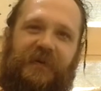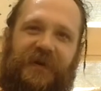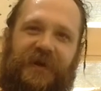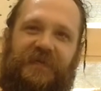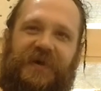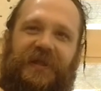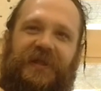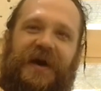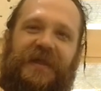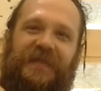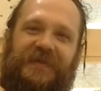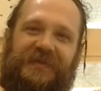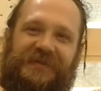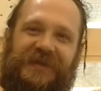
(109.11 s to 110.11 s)
Probably going to be a
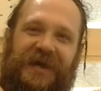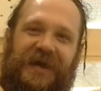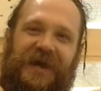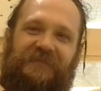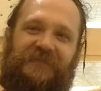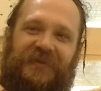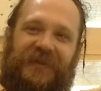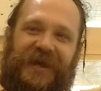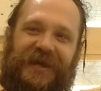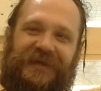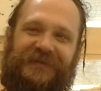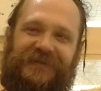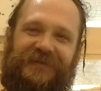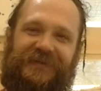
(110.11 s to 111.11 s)
lot of the same
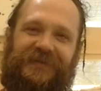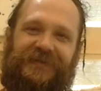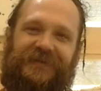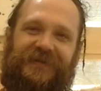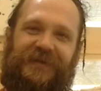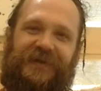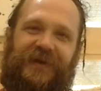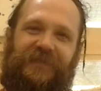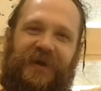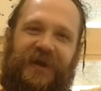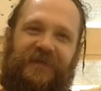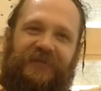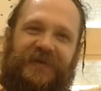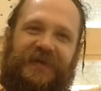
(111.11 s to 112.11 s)
plate.
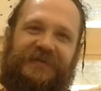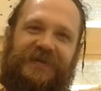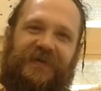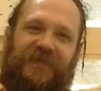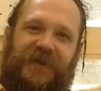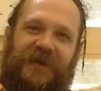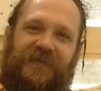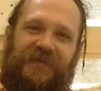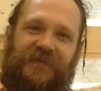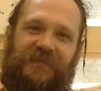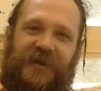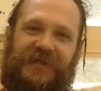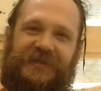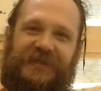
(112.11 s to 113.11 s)
Might have to get something
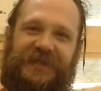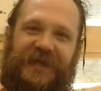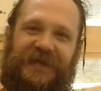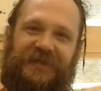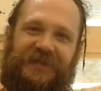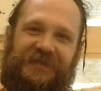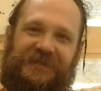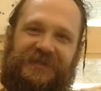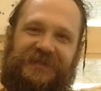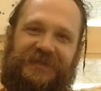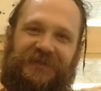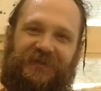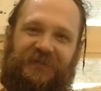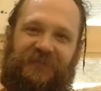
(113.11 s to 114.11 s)
other than my stainless
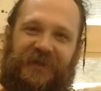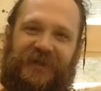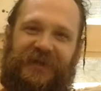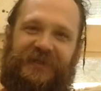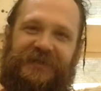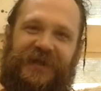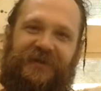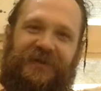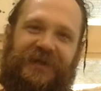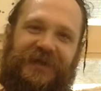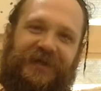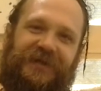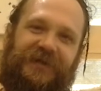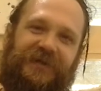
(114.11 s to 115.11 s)
steel
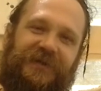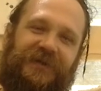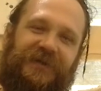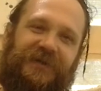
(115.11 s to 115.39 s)
military